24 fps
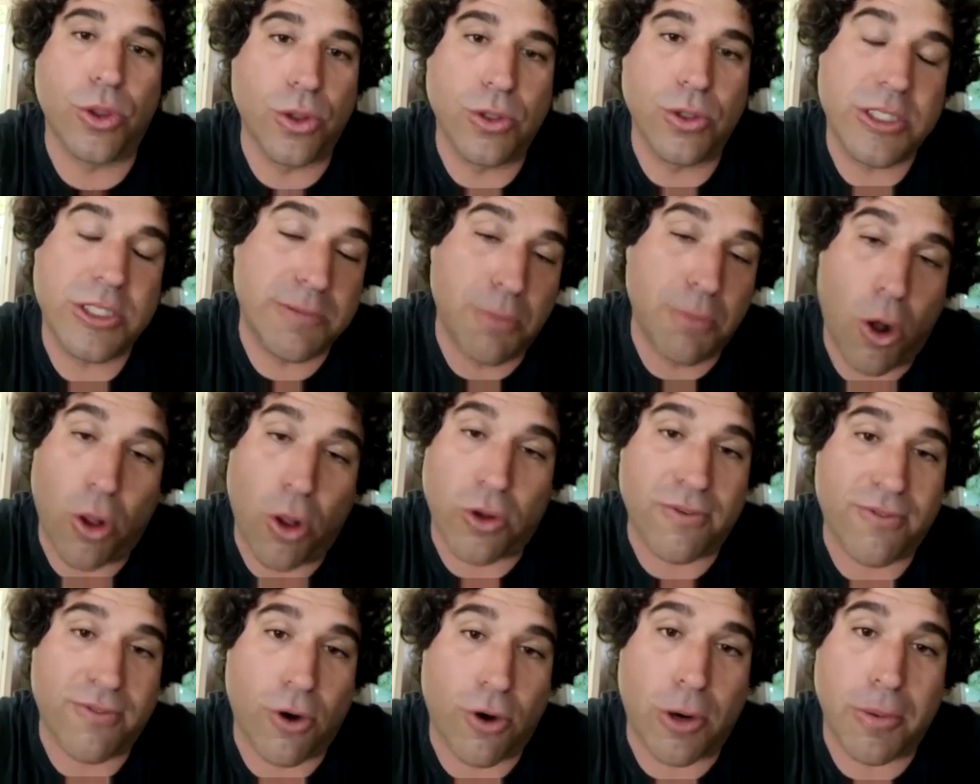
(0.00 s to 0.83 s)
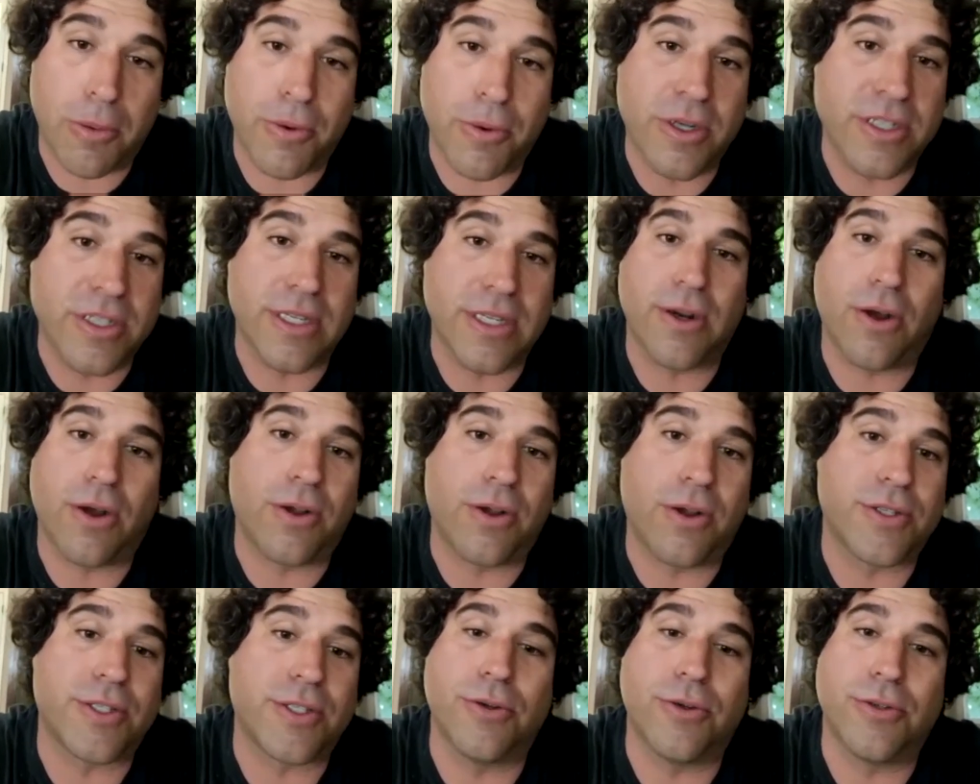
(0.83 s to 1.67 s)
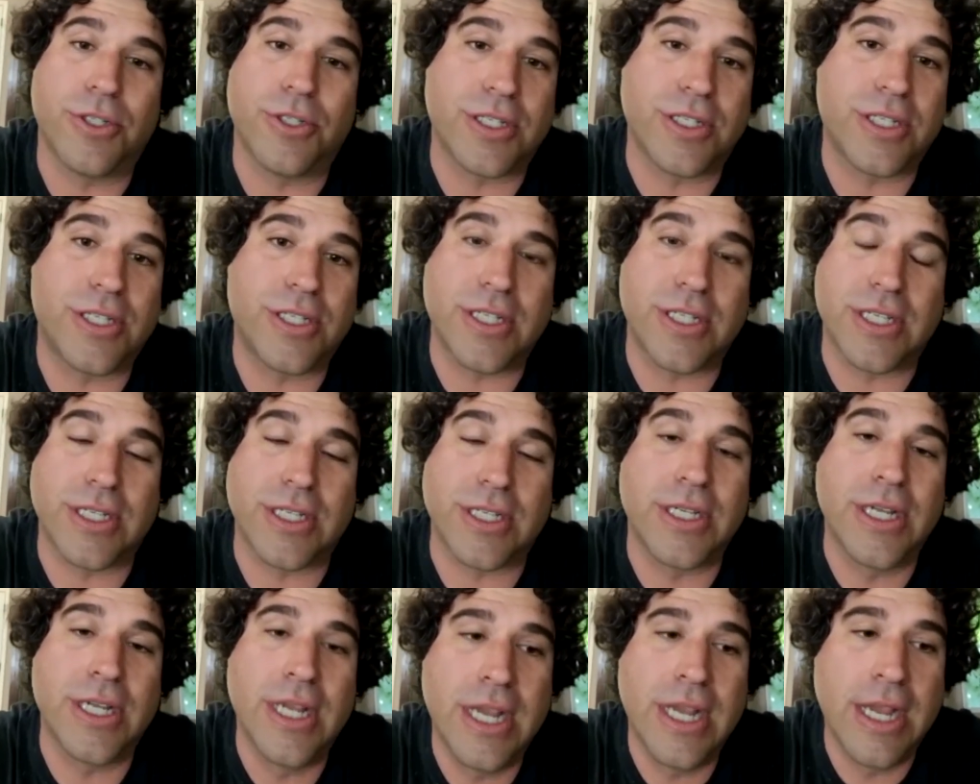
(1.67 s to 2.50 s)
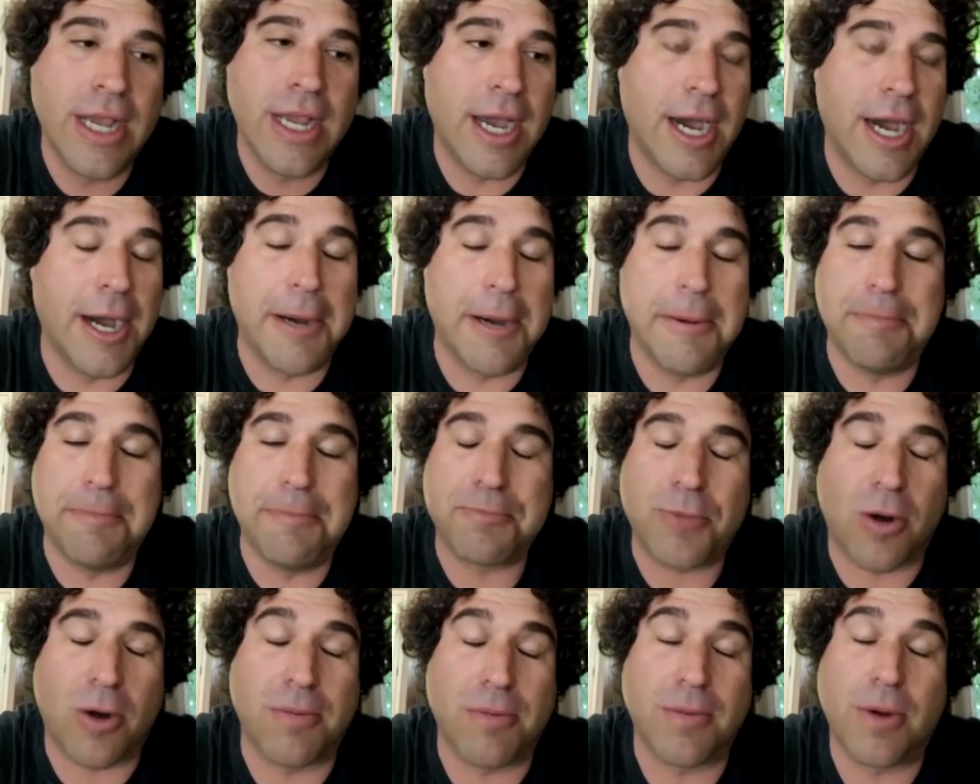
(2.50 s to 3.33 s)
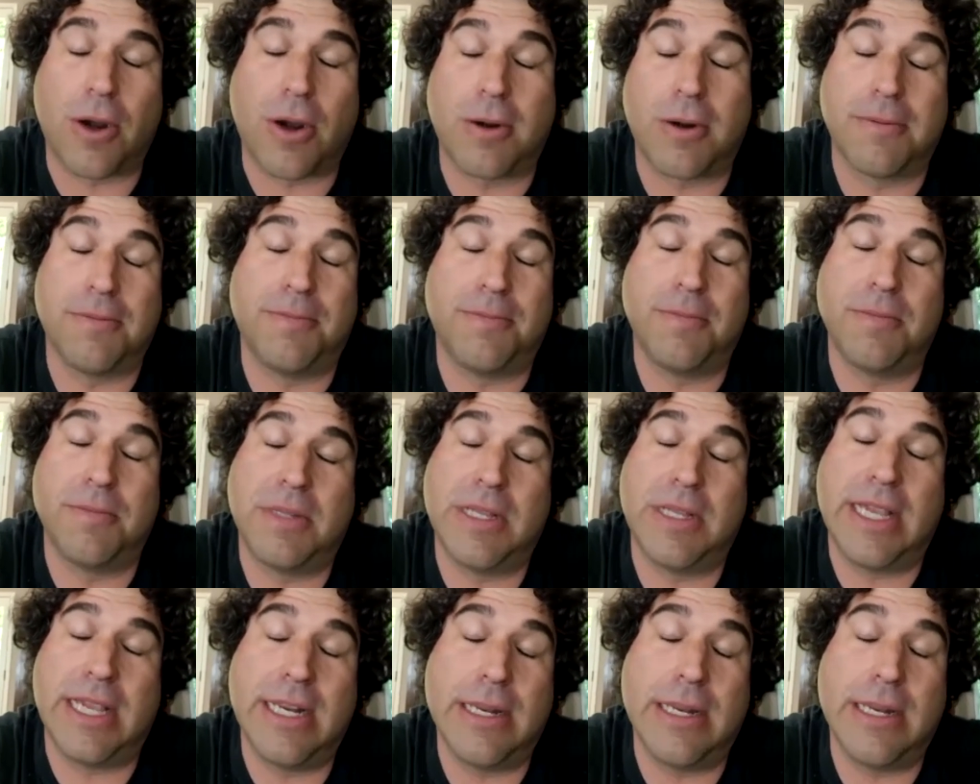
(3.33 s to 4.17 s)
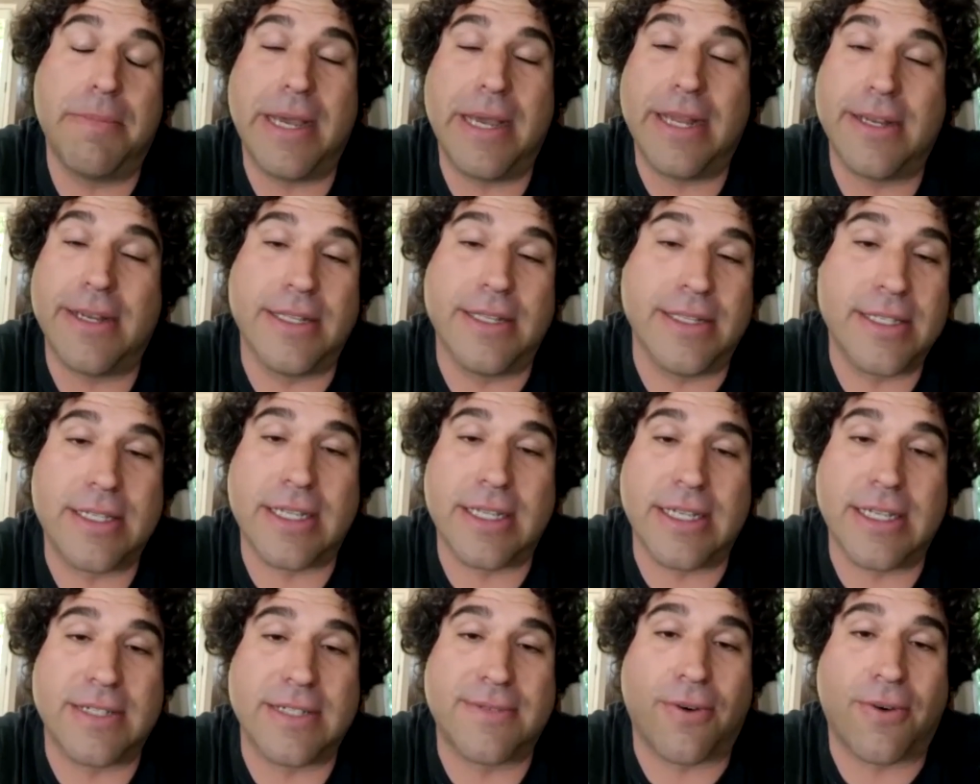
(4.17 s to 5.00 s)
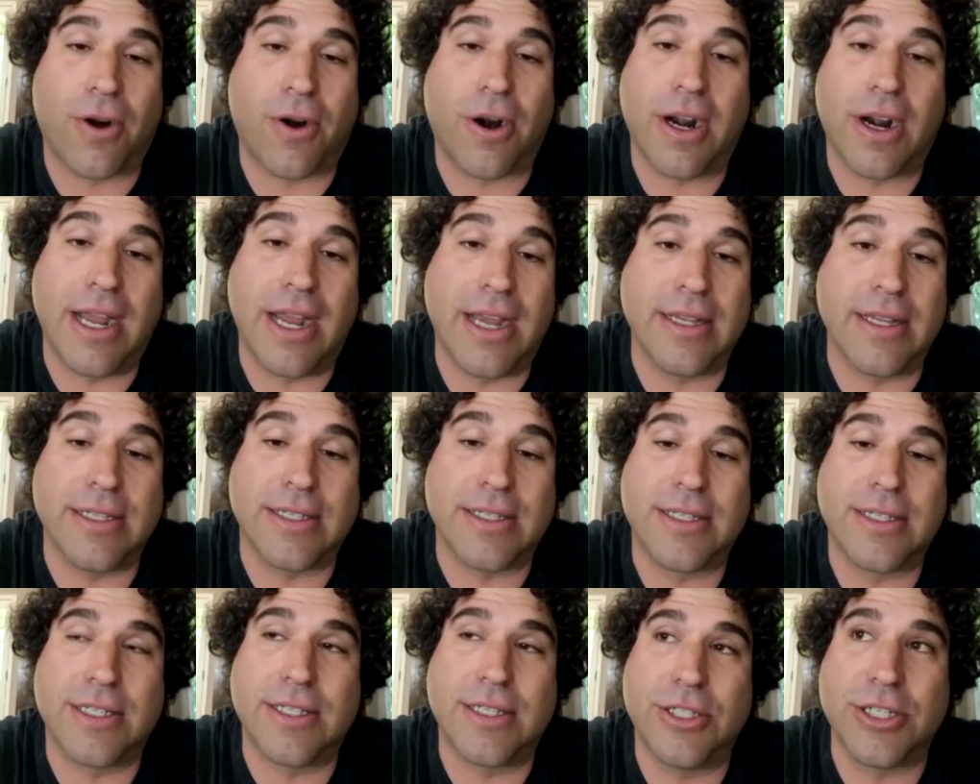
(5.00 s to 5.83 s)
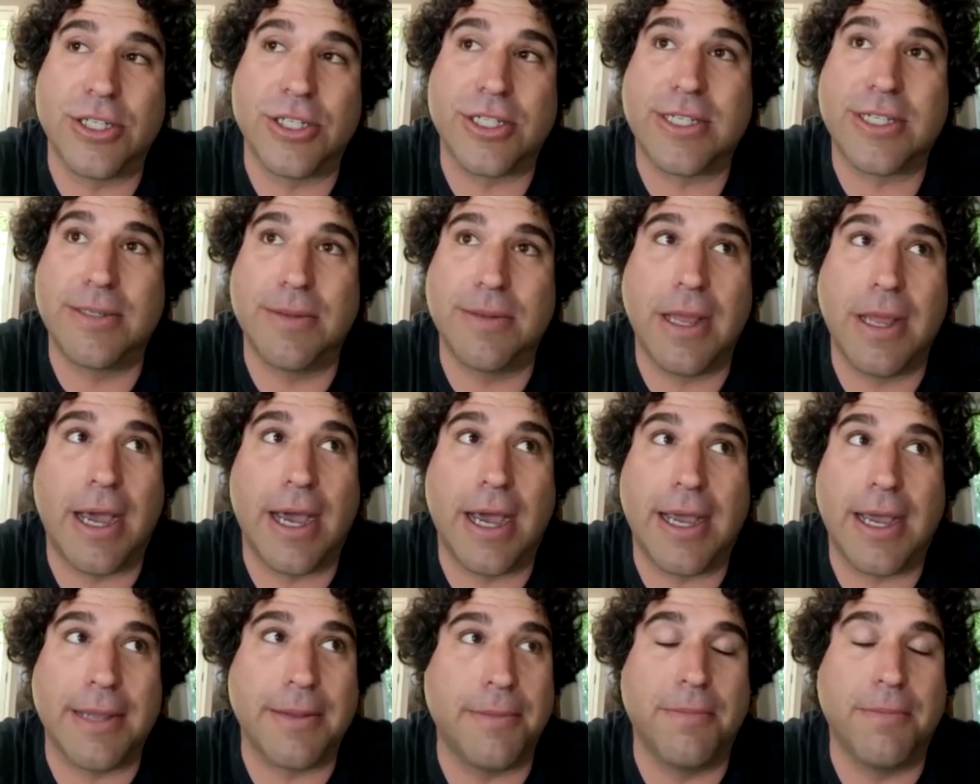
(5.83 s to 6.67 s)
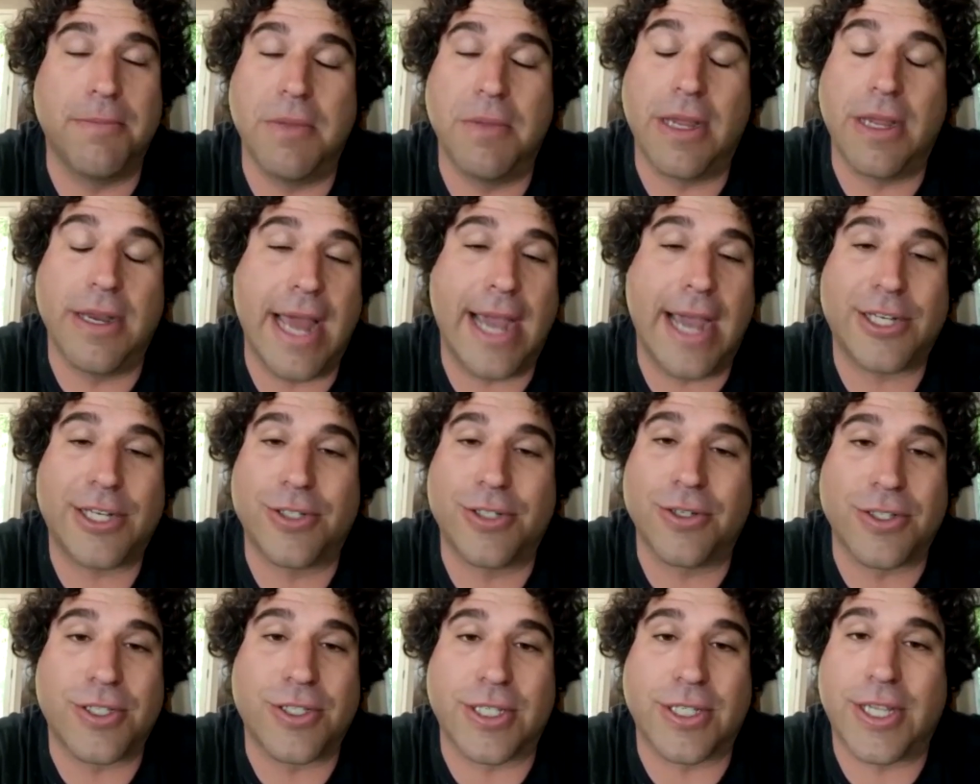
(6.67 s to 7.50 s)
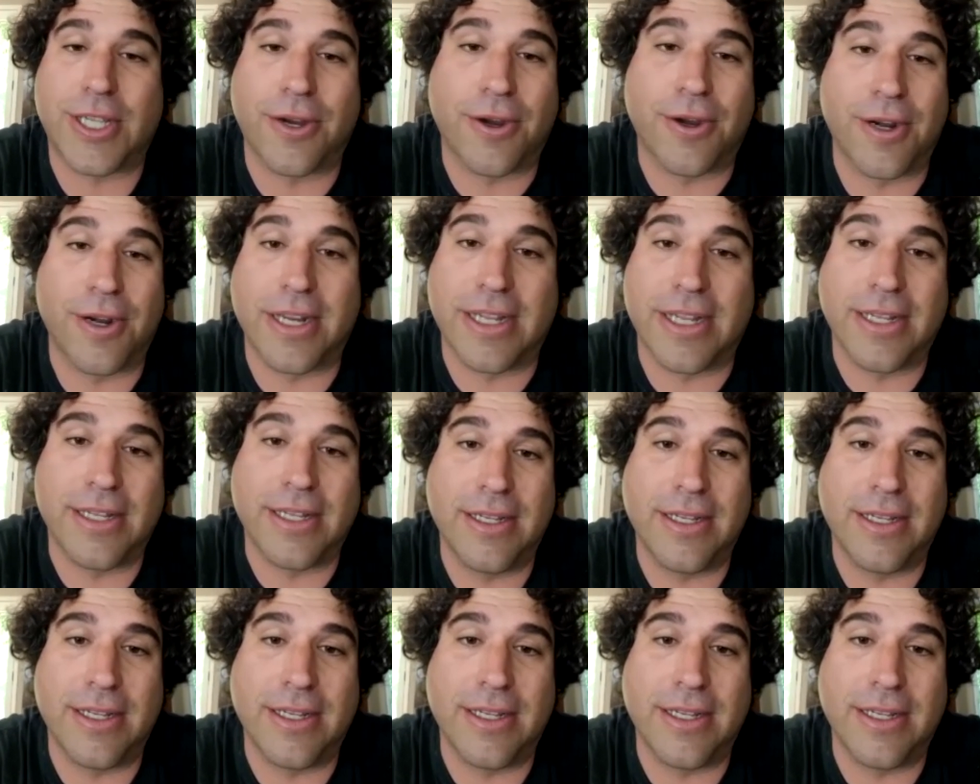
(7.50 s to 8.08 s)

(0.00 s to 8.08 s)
smaller farmers, and also just to our independence as far as just a national security